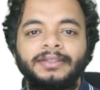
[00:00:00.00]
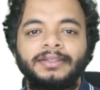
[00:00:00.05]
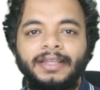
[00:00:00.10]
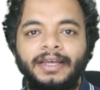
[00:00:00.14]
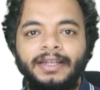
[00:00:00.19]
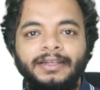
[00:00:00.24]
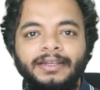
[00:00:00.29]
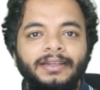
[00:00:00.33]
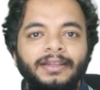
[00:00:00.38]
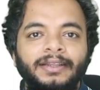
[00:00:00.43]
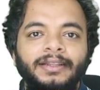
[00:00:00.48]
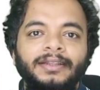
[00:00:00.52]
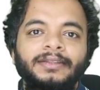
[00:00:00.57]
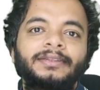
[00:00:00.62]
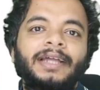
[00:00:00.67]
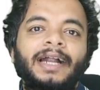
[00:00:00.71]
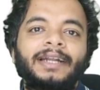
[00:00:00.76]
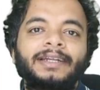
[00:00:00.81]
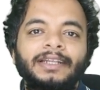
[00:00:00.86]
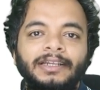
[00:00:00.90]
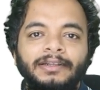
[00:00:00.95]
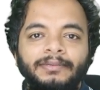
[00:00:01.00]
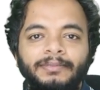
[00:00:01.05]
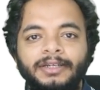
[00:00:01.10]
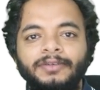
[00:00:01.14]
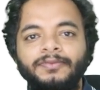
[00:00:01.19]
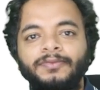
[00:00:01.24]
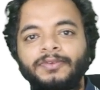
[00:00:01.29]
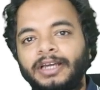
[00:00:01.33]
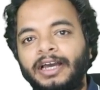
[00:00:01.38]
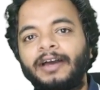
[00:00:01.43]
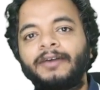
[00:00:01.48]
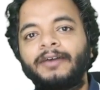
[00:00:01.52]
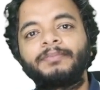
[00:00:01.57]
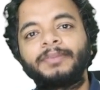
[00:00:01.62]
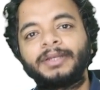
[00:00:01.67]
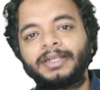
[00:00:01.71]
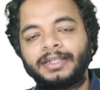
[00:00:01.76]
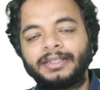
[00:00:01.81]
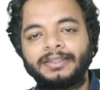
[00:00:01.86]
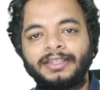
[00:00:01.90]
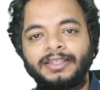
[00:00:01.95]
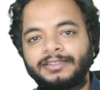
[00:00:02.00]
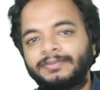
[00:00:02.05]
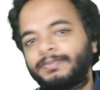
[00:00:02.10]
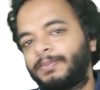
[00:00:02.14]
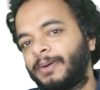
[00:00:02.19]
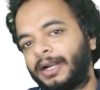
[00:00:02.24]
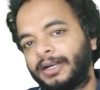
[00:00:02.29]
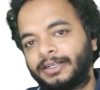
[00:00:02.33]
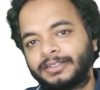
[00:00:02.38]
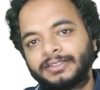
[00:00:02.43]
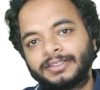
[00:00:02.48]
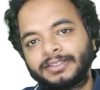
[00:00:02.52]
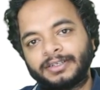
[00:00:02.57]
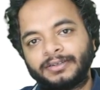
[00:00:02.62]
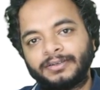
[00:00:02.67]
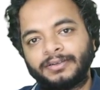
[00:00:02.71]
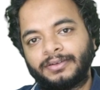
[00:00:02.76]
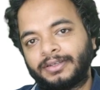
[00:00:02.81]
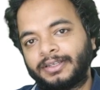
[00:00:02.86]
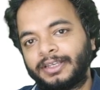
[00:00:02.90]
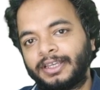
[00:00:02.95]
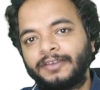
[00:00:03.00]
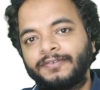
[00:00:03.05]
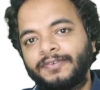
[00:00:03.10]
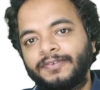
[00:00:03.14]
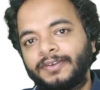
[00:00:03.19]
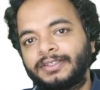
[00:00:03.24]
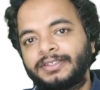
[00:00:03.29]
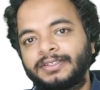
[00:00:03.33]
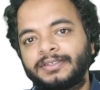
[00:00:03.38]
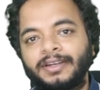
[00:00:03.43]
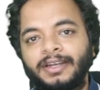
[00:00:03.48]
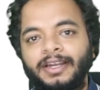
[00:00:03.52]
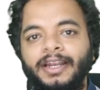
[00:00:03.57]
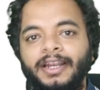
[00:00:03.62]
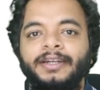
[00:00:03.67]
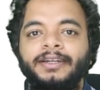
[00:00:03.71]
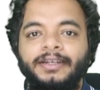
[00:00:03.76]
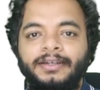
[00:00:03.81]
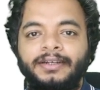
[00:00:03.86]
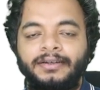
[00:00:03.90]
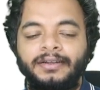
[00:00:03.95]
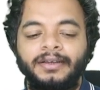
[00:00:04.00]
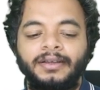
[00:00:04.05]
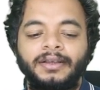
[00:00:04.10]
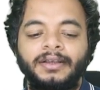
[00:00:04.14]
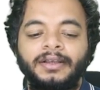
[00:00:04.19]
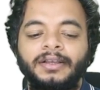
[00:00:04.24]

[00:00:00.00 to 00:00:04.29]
then that element would have been in this partition, okay, if it's related.